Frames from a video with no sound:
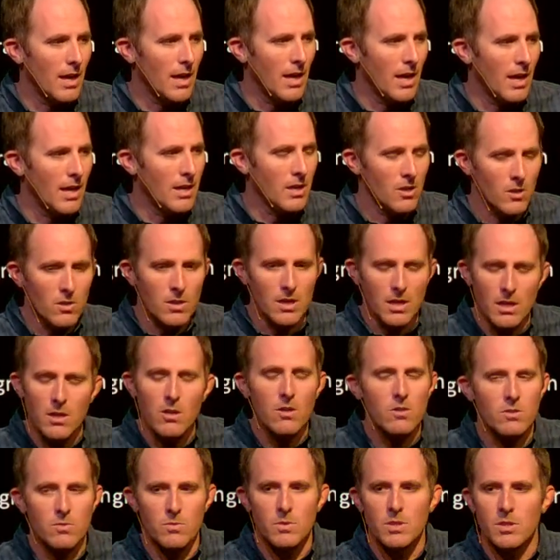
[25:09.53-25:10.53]
And he
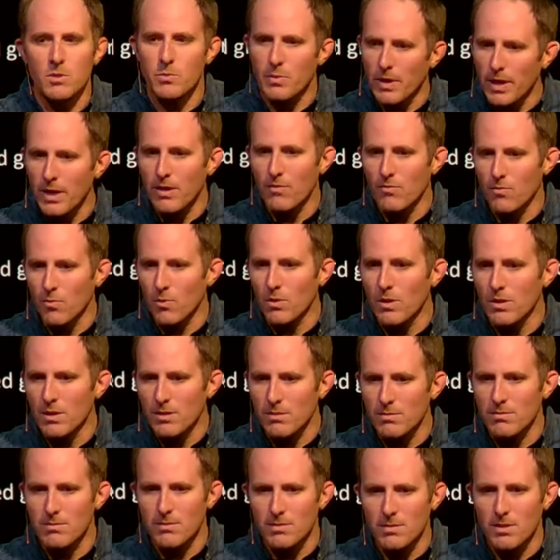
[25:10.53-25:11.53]
knows when you're ready for it.
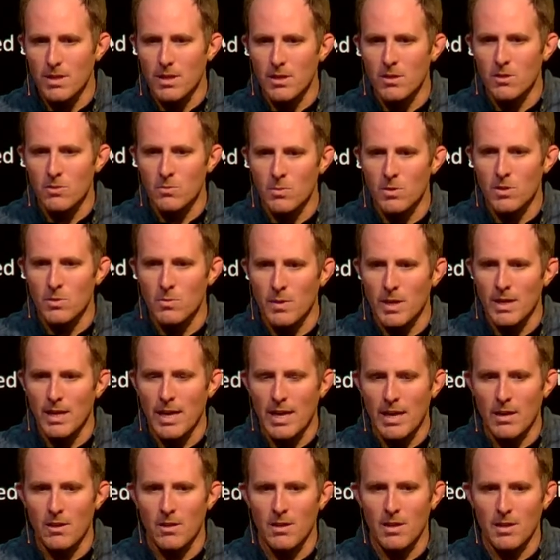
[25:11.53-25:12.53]
He knows when you're ready to
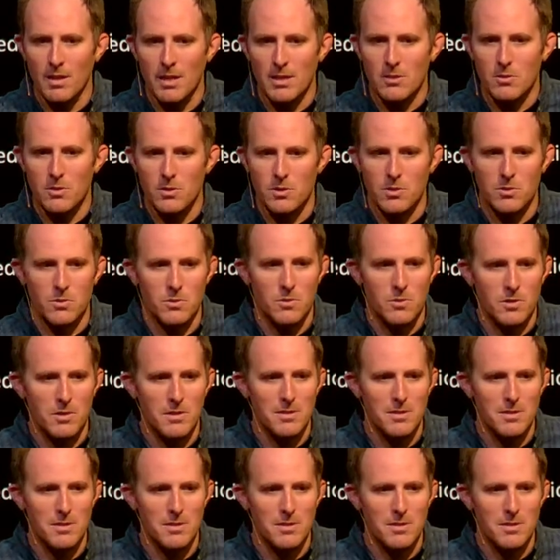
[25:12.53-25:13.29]
handle the electric scooter.